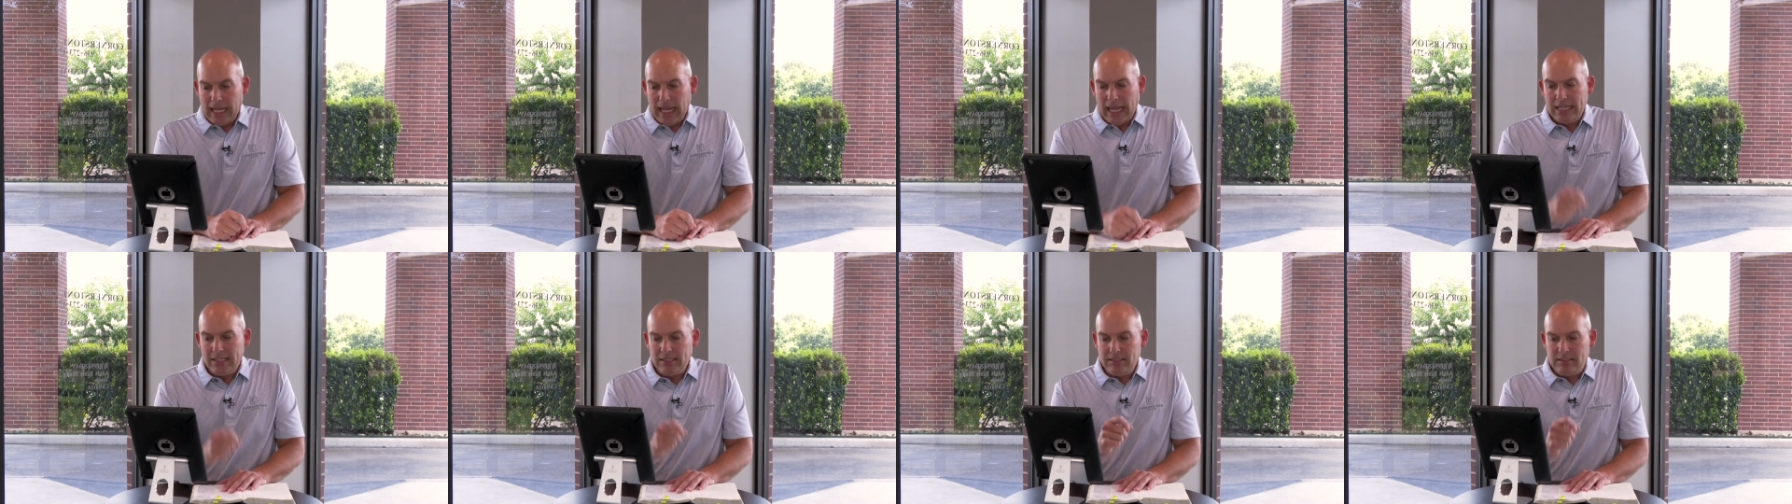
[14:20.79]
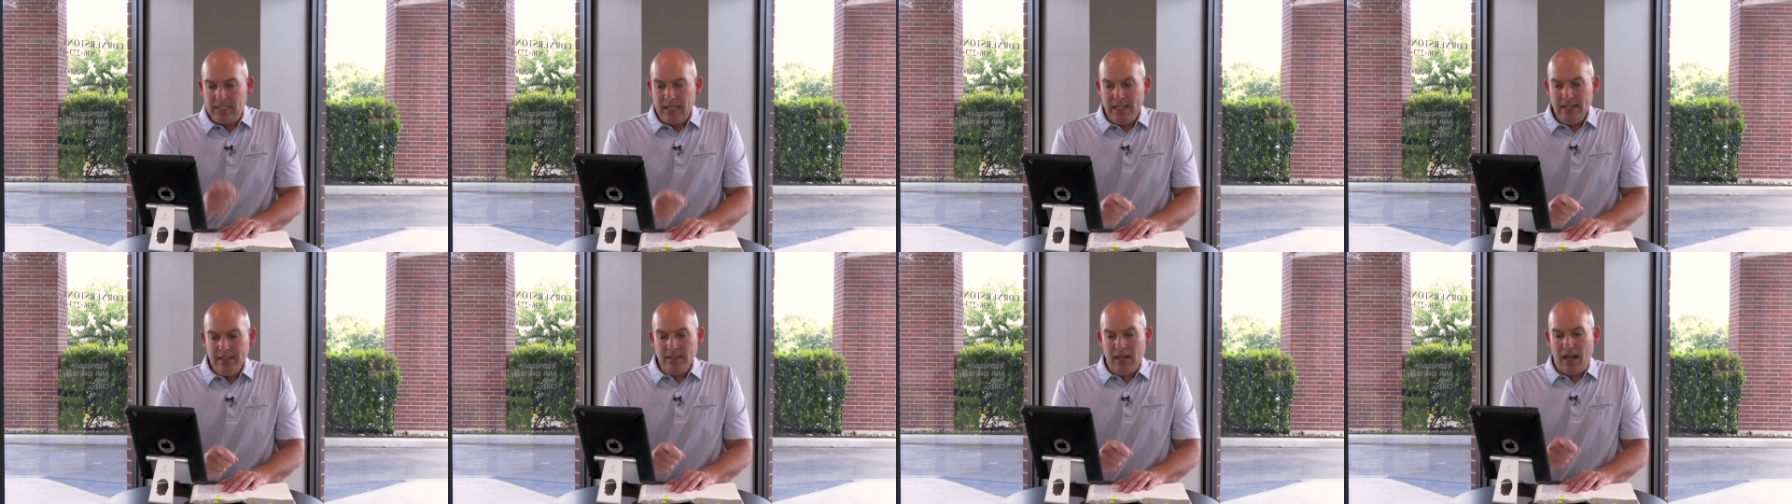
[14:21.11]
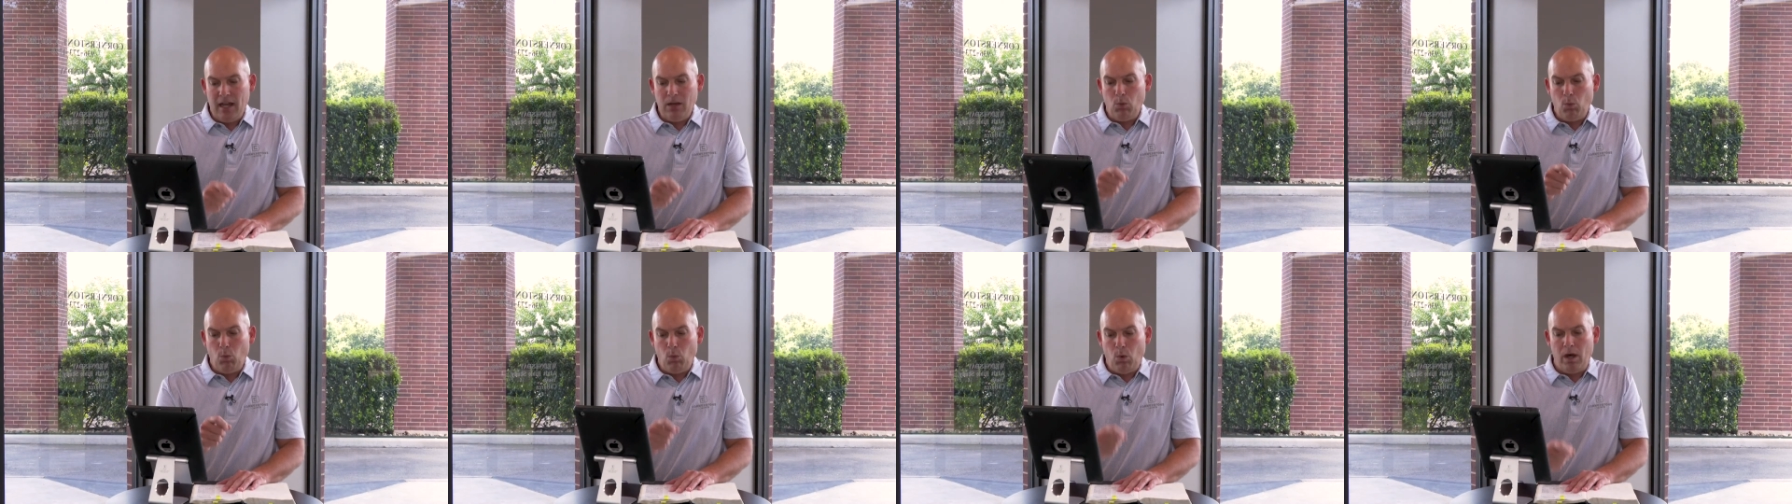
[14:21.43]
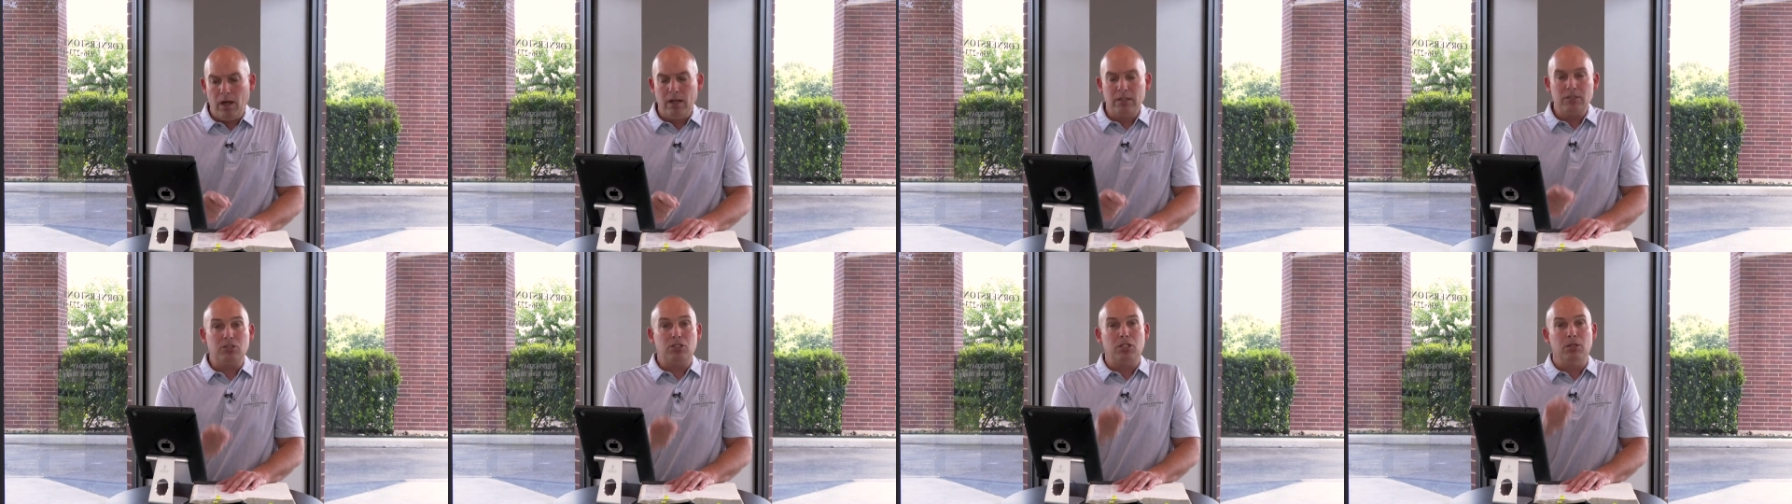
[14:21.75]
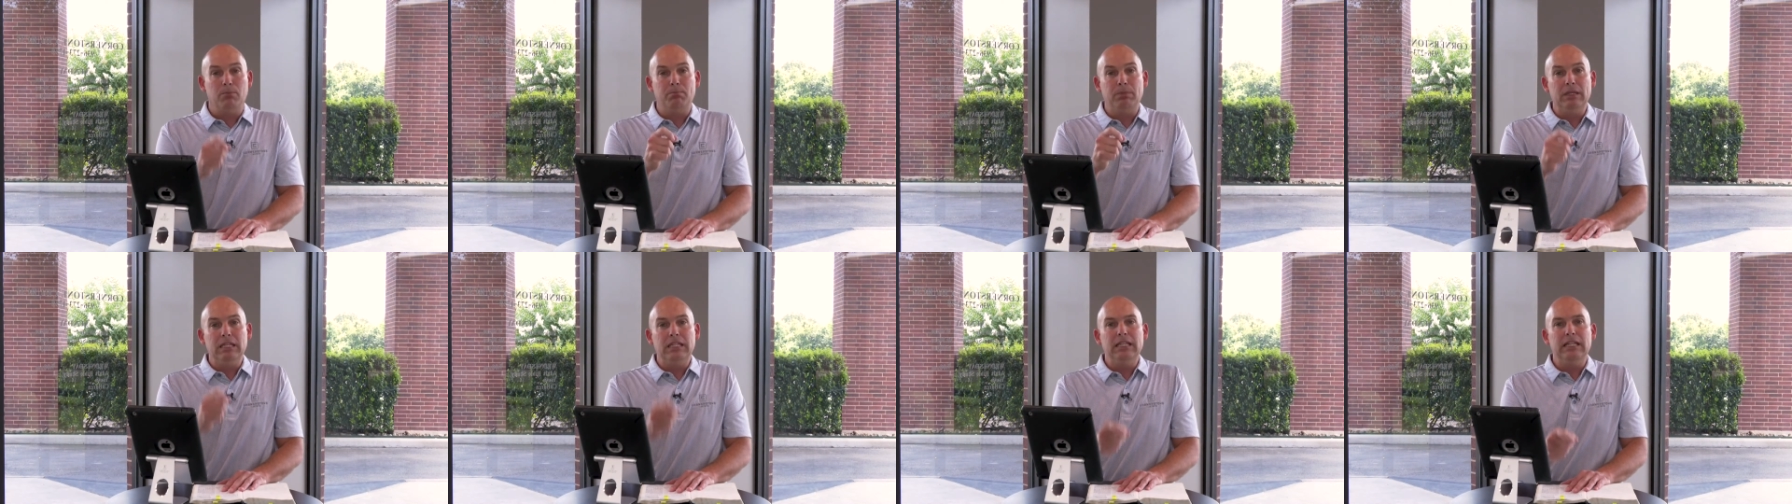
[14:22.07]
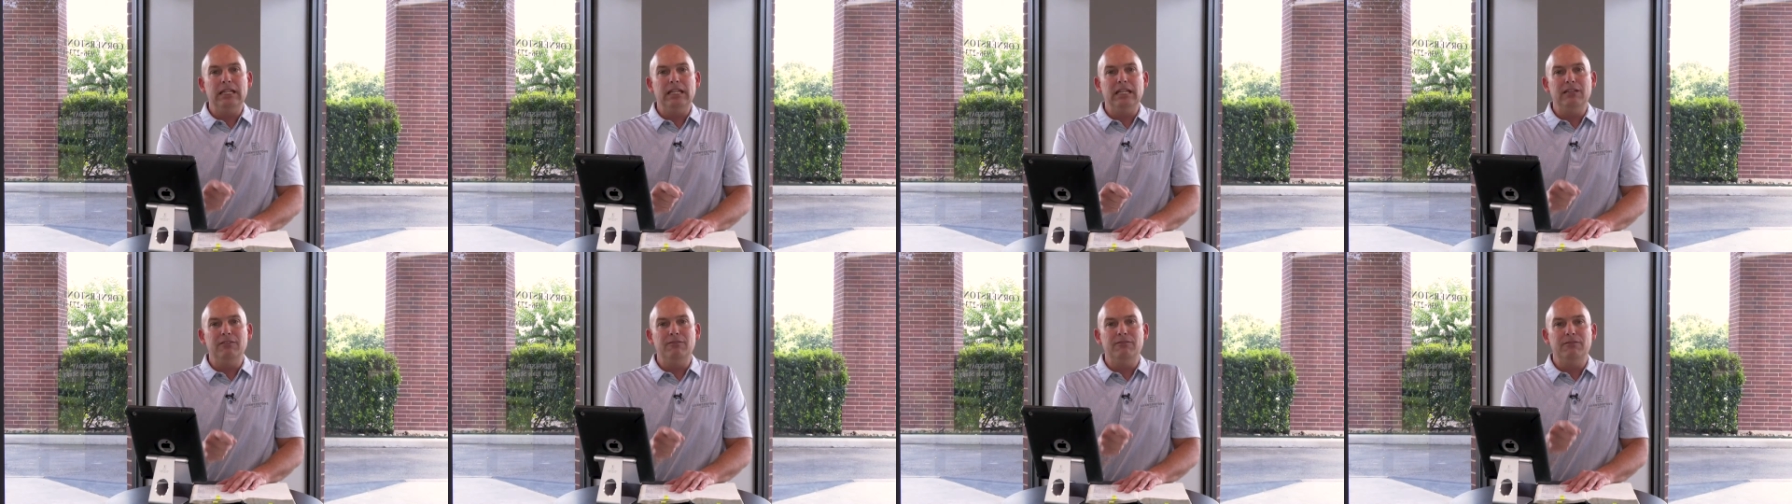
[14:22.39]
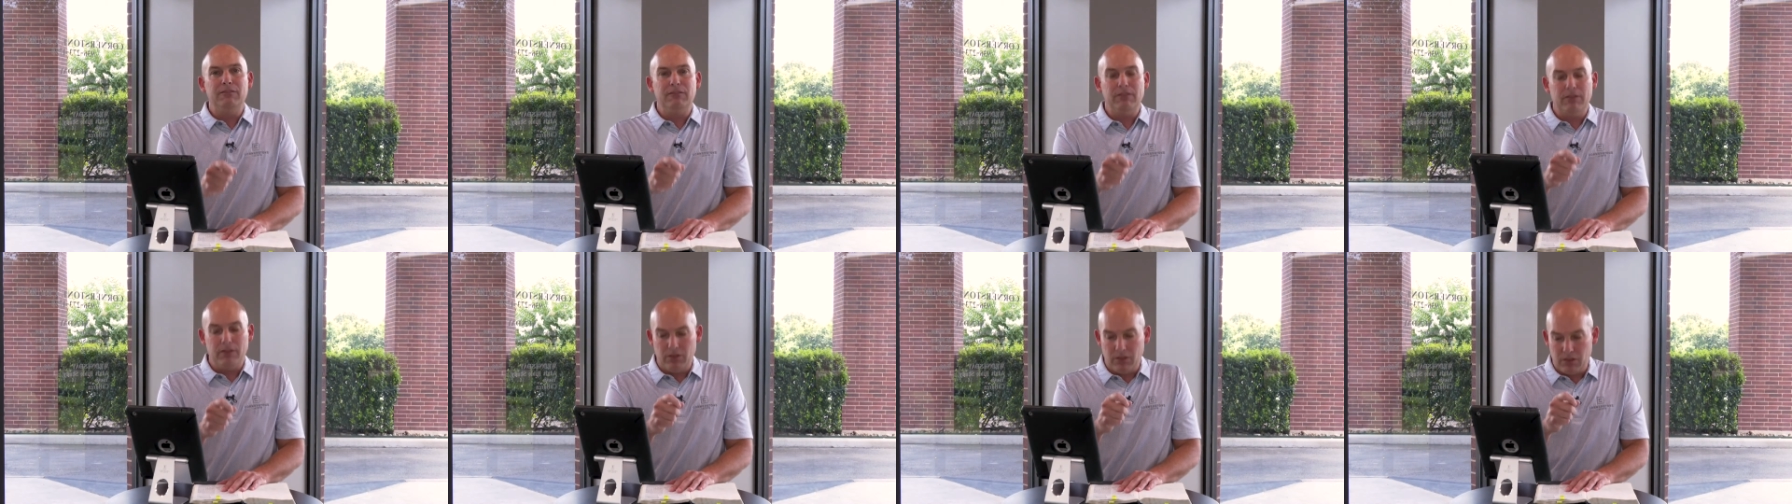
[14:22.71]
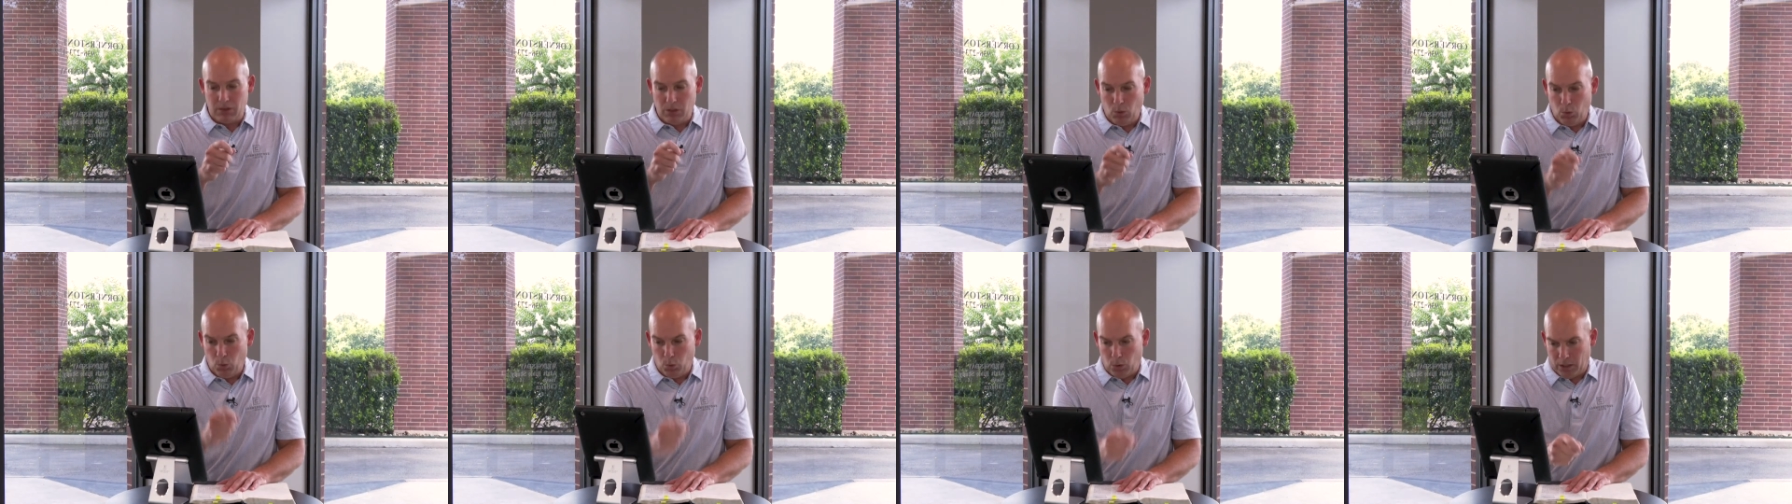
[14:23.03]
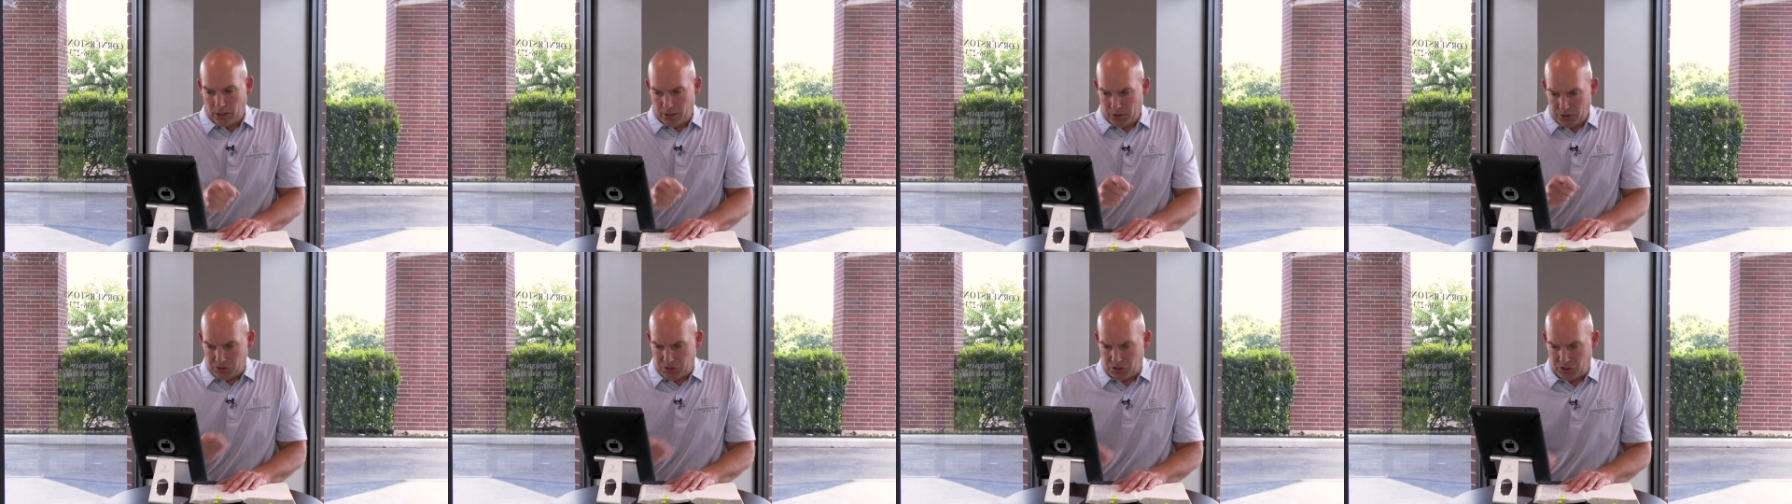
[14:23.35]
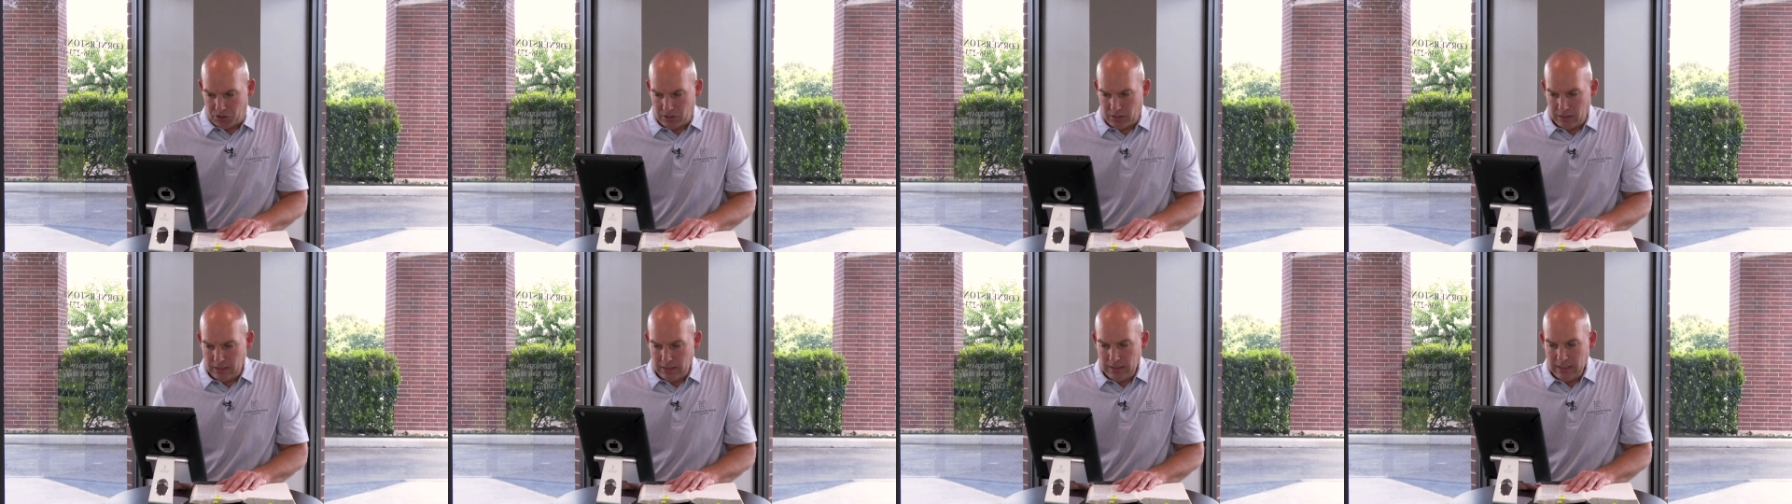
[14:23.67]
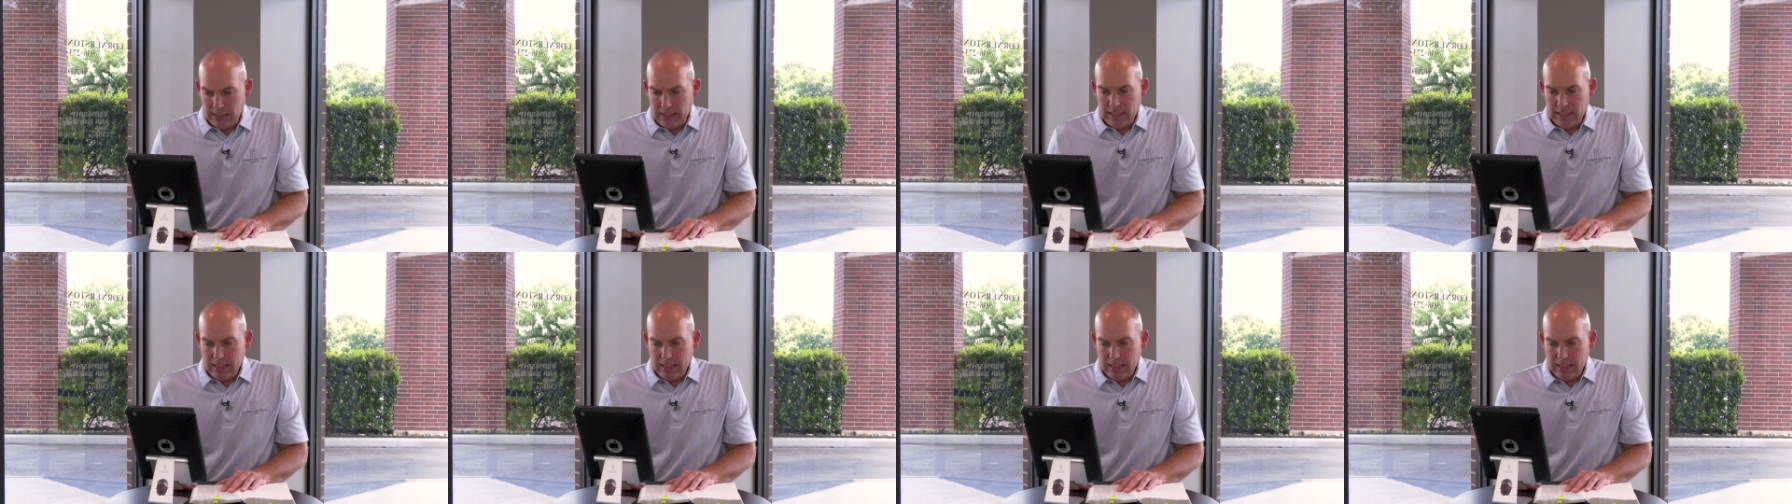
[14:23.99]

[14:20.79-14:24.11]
and did not want to believe the worst.